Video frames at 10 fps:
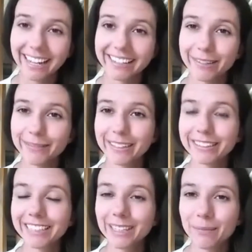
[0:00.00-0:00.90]
today, so I'm going to
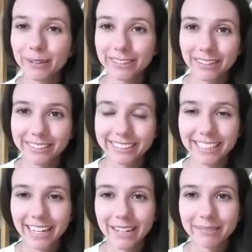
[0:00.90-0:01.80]
go check the post office
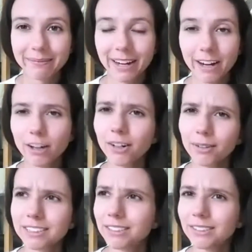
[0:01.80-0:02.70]
today.
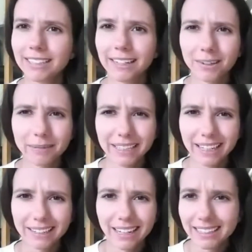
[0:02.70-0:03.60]
It's Tuesday. Oh my
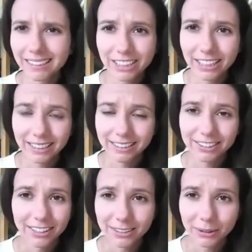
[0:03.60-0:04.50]
God. I didn't check it
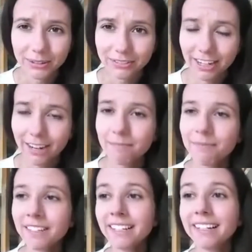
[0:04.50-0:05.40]
yesterday. I totally forgot.
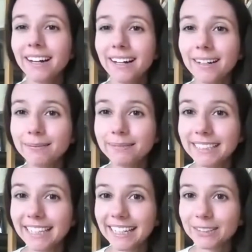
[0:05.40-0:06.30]
So
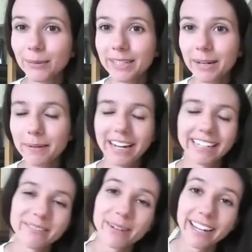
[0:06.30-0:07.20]
I'm a day
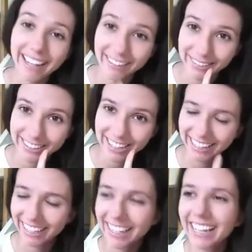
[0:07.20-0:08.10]
behind, but I will
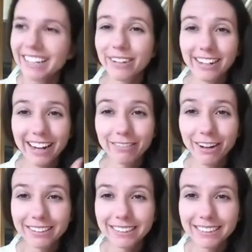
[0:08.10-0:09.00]
check it. We're going to have
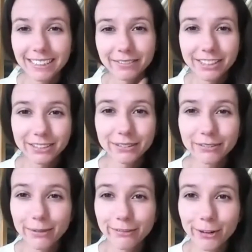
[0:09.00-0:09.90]
Aussie stuff too
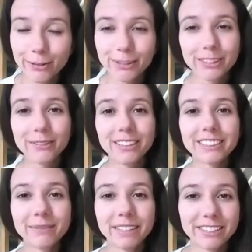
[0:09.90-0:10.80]
from Folk Music
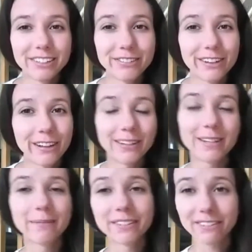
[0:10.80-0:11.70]
One, so make sure you follow
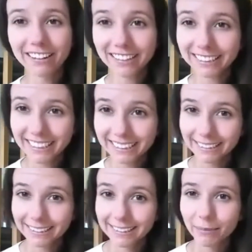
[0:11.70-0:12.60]
him as well because he
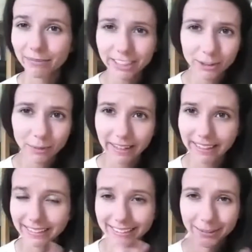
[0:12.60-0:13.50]
sent us some
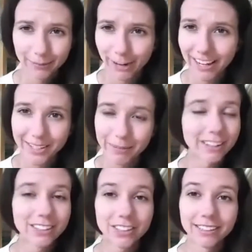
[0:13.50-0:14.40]
Vegemite and some random
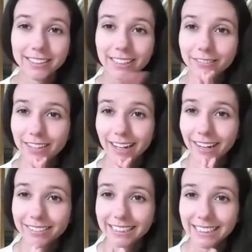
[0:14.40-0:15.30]
Australian stuff that I
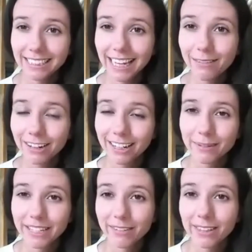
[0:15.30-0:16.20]
haven't seen yet. We're going
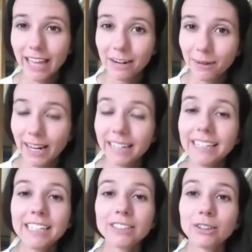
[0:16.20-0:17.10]
to be giving that away.
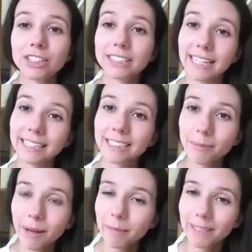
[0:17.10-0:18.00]
So just send it
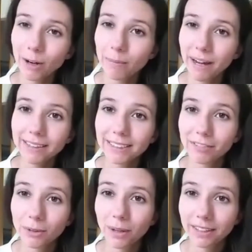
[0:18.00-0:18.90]
to my P.O. box
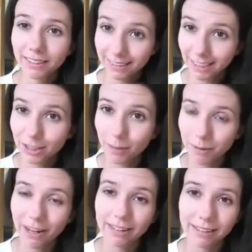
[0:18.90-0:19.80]
if you want to
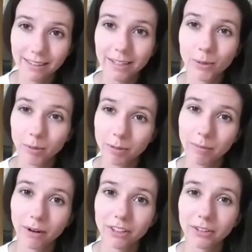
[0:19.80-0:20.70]
contribute anything and we'll
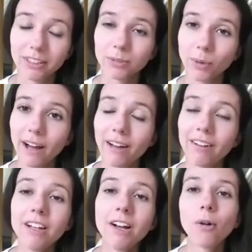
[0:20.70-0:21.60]
promote you as
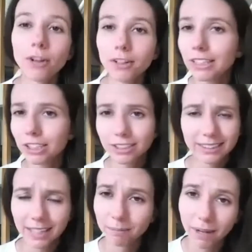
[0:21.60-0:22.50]
well. Or you can just
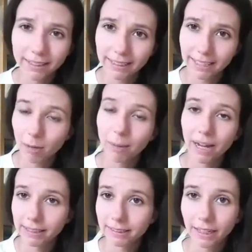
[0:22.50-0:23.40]
send money and I'll
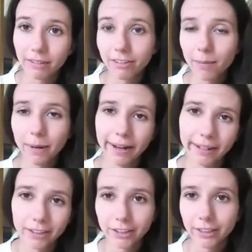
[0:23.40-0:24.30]
buy stuff. I'll
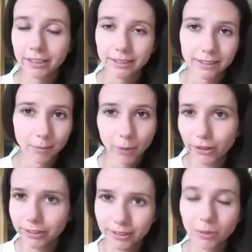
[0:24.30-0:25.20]
buy goodies and
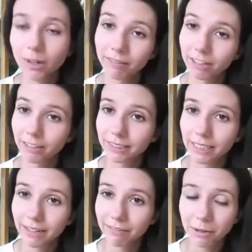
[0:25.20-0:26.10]
books and whatever else
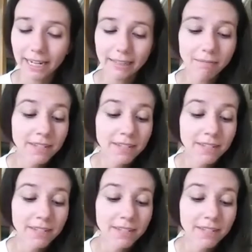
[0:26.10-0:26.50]
to give away.